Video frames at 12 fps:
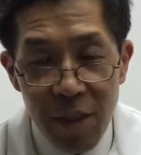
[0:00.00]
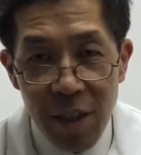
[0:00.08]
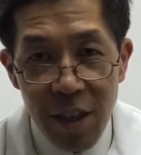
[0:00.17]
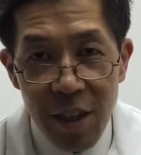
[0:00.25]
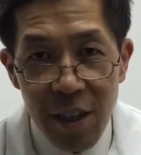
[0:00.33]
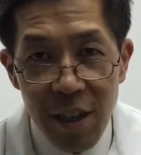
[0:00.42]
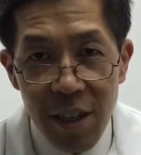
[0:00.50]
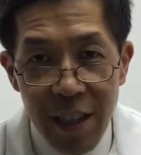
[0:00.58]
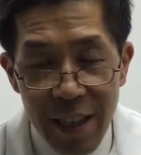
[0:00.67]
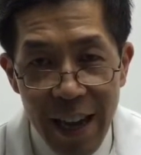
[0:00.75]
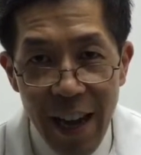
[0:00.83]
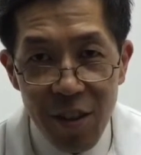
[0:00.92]

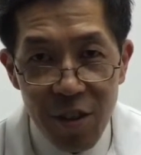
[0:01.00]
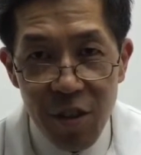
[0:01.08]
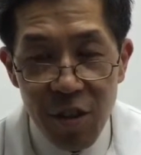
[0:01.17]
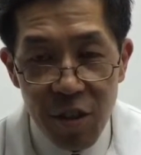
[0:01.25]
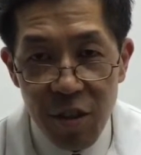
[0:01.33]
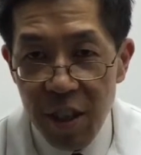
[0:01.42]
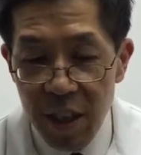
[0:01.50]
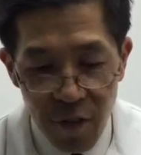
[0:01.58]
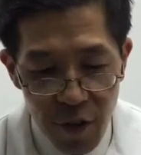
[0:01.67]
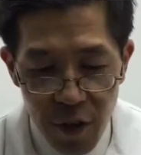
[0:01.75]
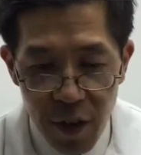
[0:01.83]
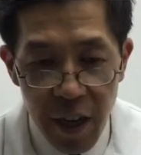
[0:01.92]
elastin to give
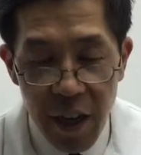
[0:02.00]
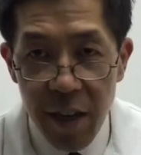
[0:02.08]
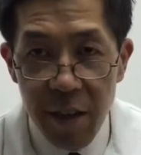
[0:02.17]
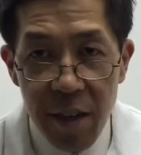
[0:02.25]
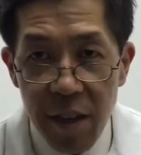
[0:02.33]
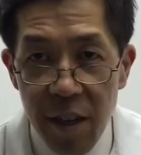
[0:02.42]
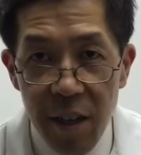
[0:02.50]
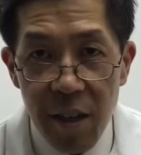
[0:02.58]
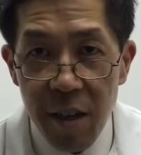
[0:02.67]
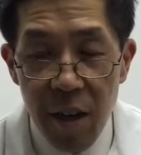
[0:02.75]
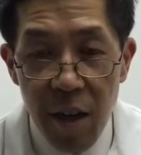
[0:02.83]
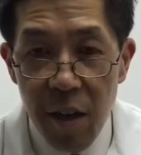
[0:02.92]
her a
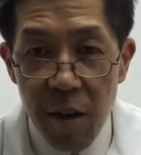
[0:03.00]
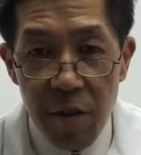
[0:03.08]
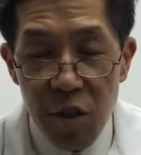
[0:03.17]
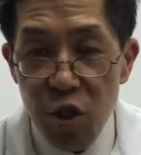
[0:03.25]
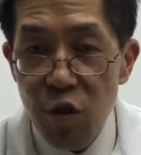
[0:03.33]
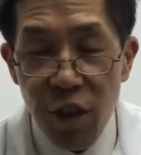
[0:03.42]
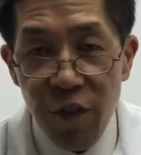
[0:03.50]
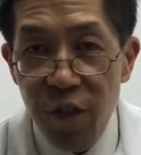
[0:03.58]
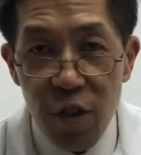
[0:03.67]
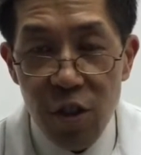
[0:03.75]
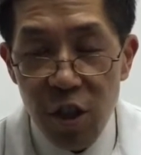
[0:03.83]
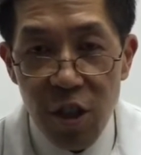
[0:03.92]

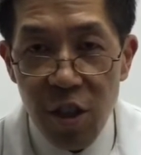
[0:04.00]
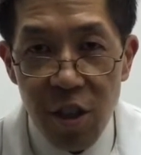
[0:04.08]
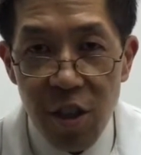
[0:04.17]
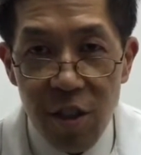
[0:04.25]
youthful look.